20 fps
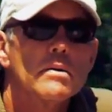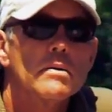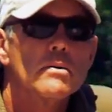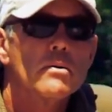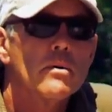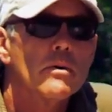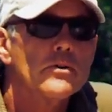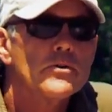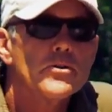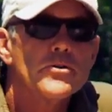
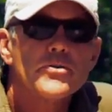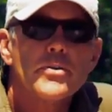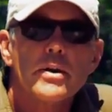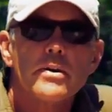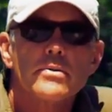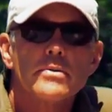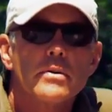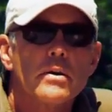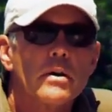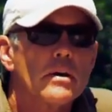Illinois, just
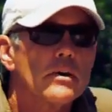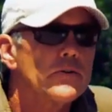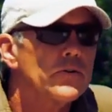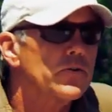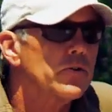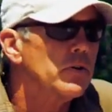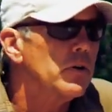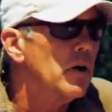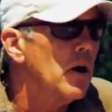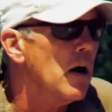outside of
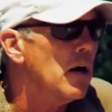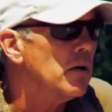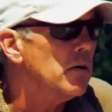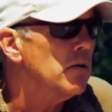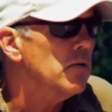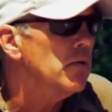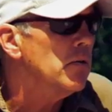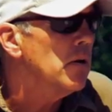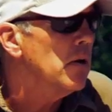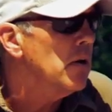
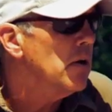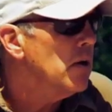Chicago.